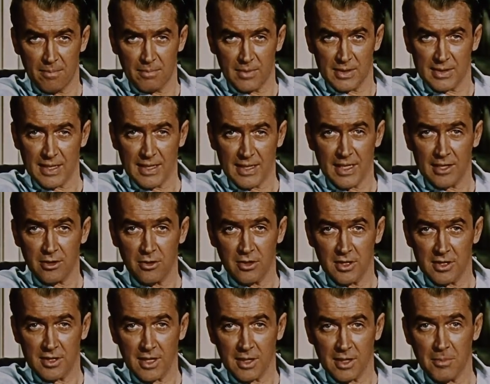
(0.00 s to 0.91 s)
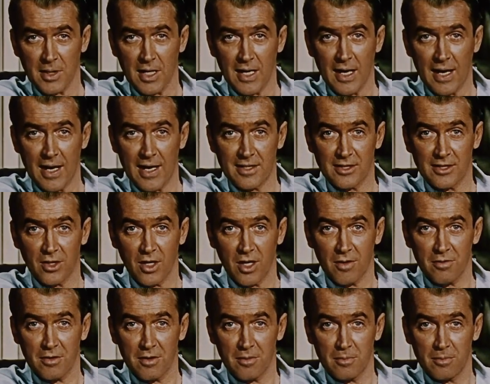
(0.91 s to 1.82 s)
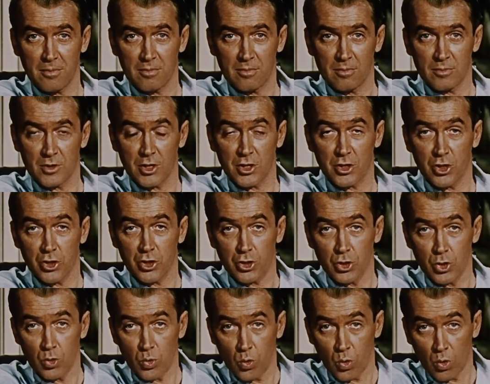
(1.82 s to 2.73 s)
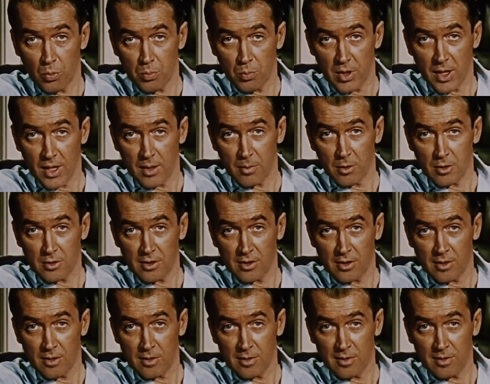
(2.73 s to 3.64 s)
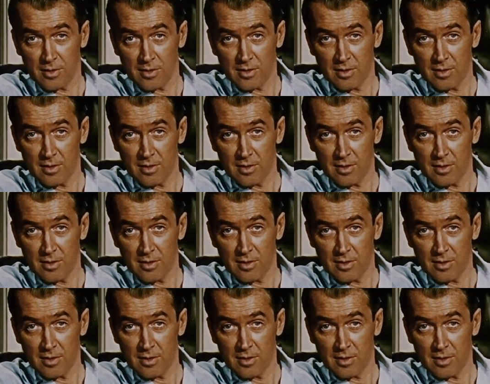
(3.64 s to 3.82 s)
but then I couldn't take my eyes off them, just as you won't be able to.